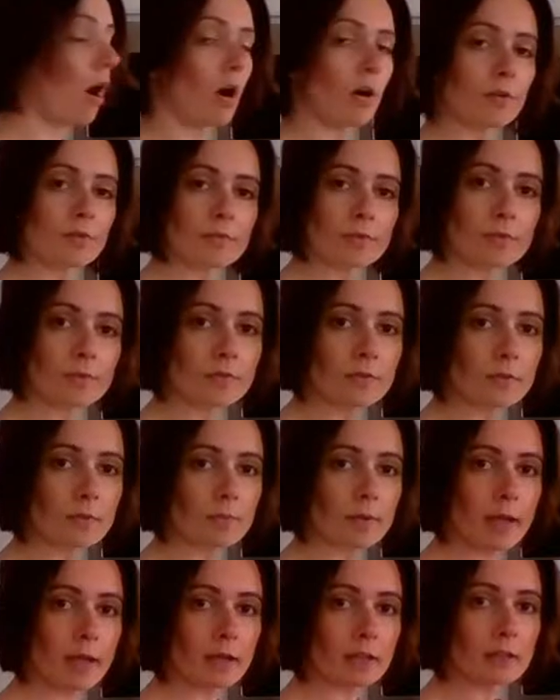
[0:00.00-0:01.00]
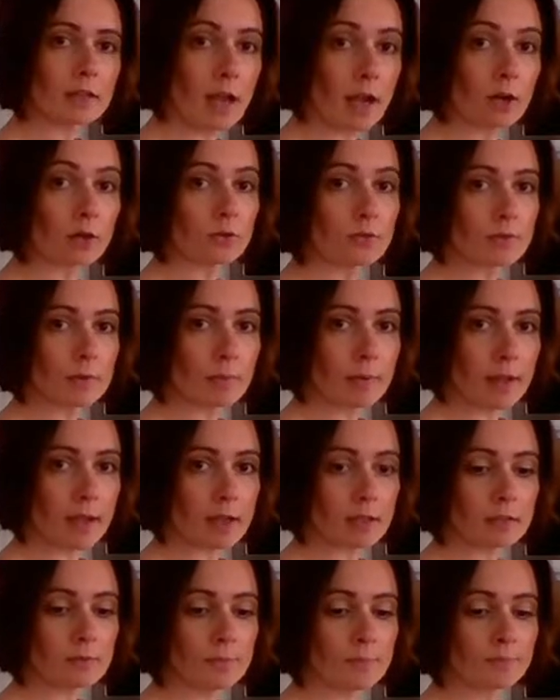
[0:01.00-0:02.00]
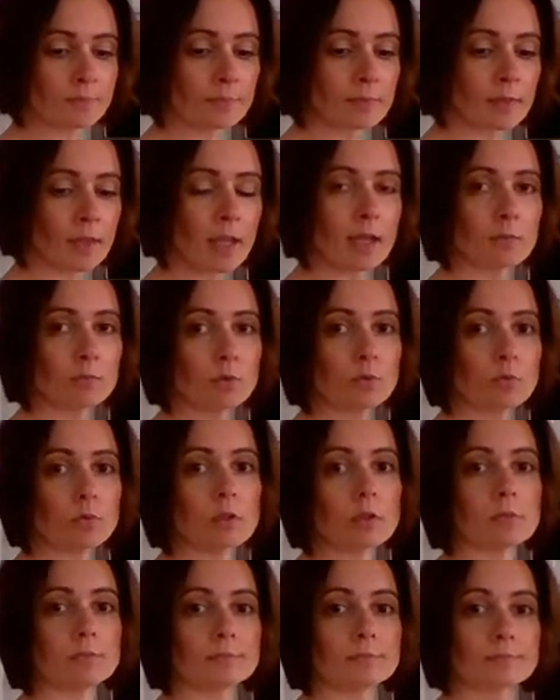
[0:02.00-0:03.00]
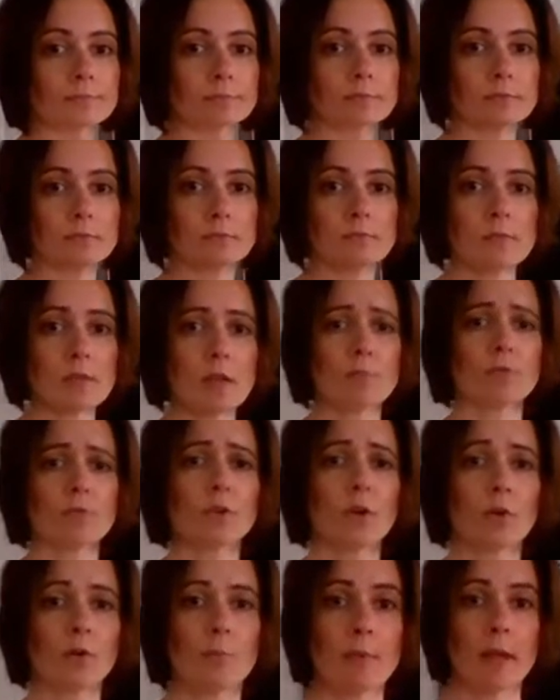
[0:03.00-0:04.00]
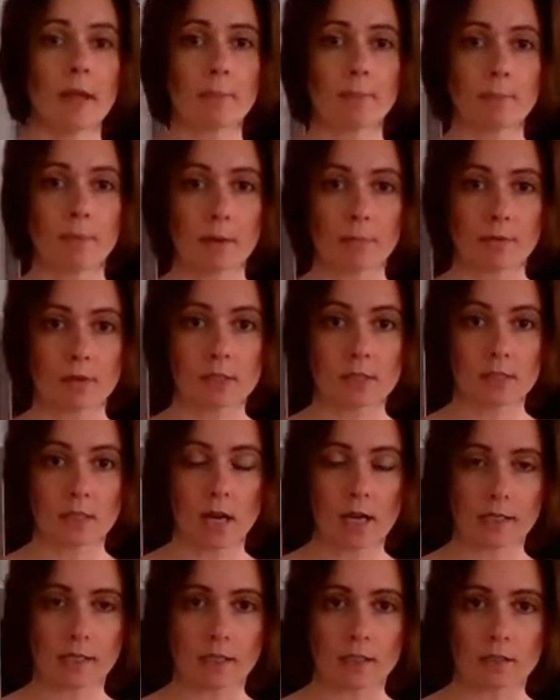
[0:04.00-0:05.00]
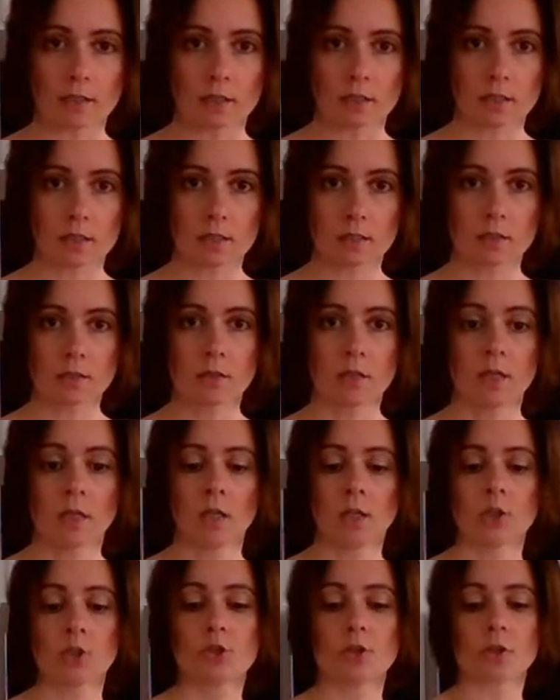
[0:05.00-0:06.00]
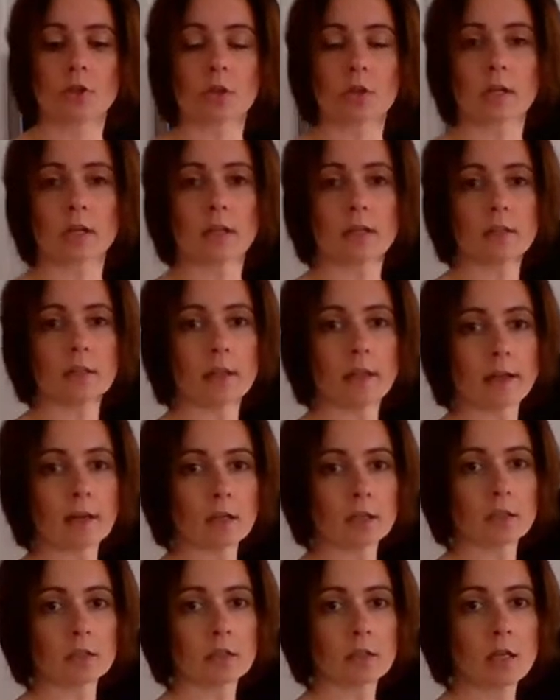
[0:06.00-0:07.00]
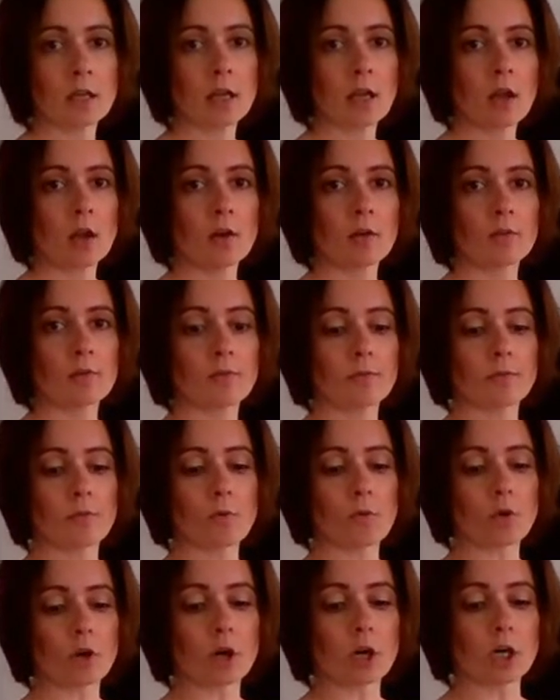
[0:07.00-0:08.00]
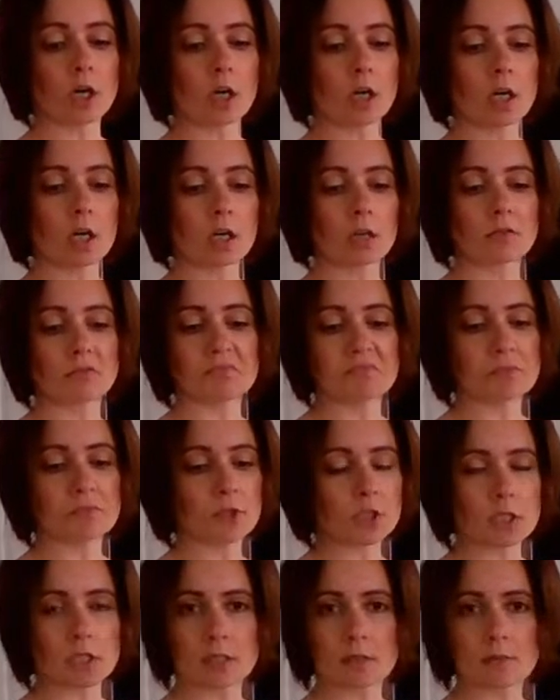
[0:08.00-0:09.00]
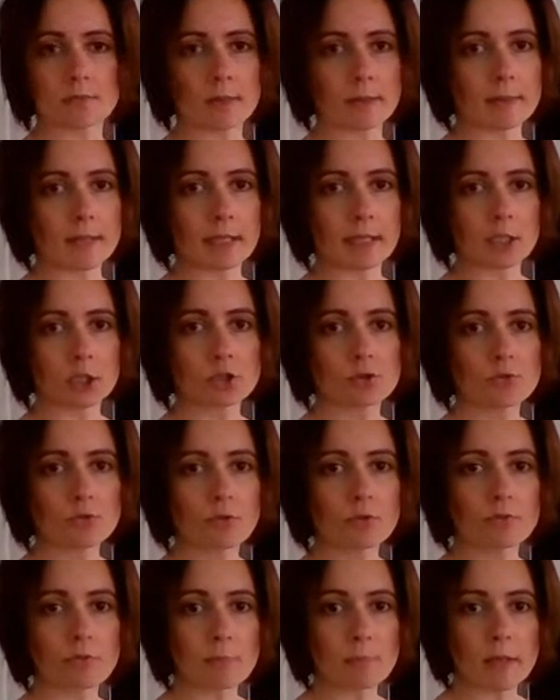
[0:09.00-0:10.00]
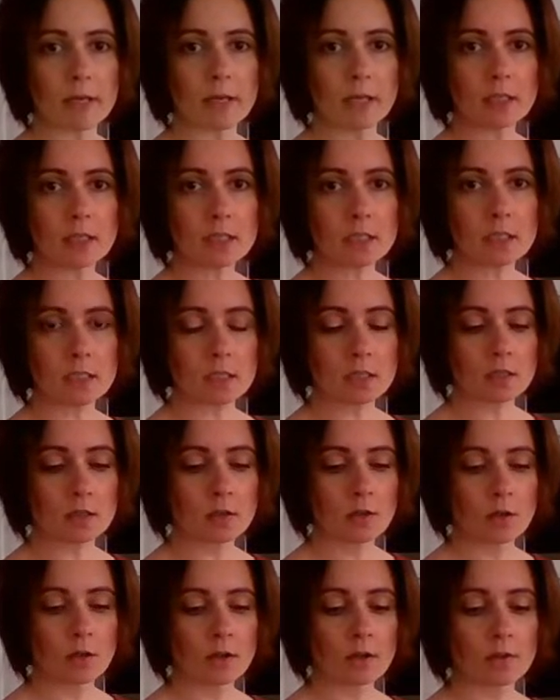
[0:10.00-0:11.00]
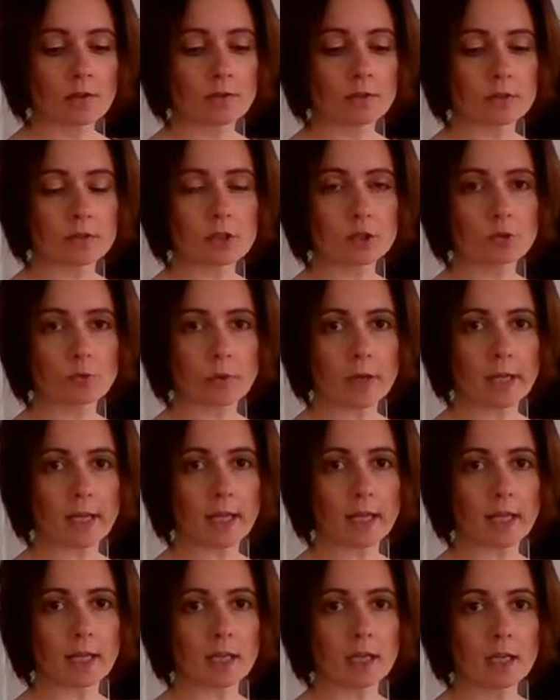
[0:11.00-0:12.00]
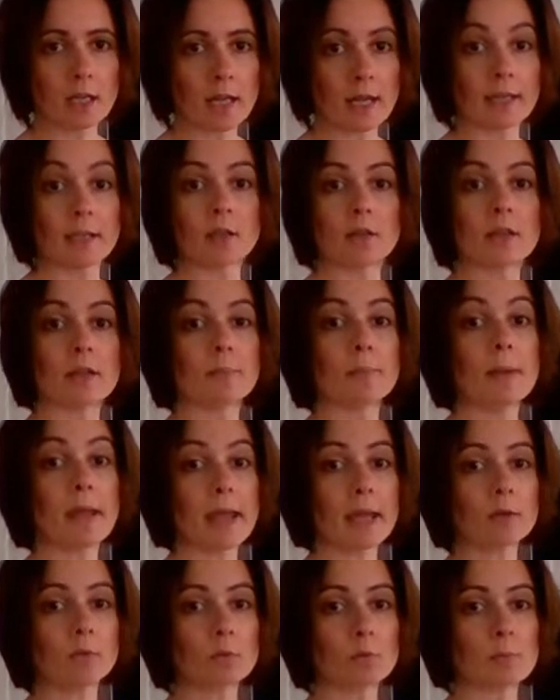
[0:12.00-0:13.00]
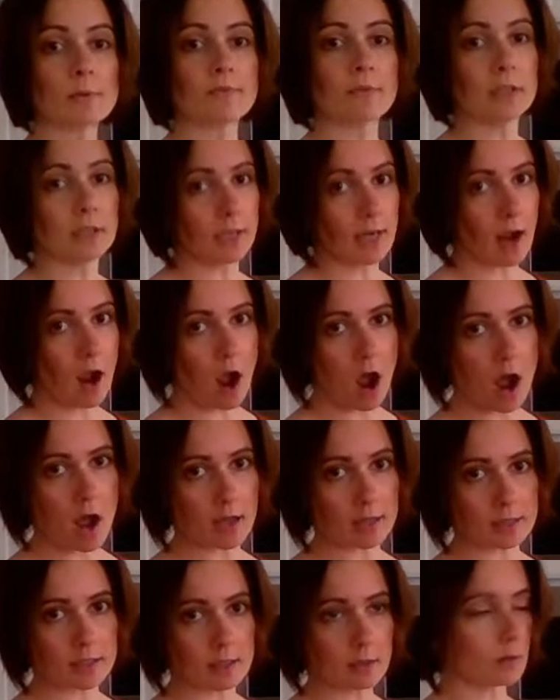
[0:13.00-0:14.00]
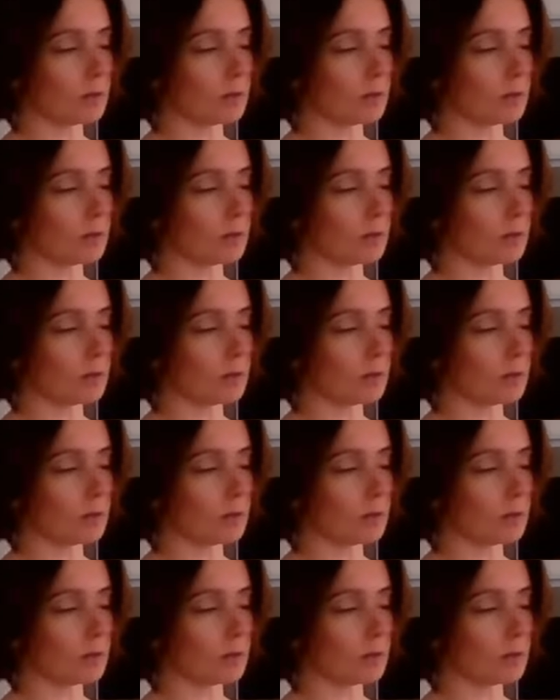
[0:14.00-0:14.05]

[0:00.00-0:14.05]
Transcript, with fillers: off the pan, out of the pan, and we will put our peppers and onions to cook in there for just maybe like 2-3 minutes. This way, and the pan will be very hot.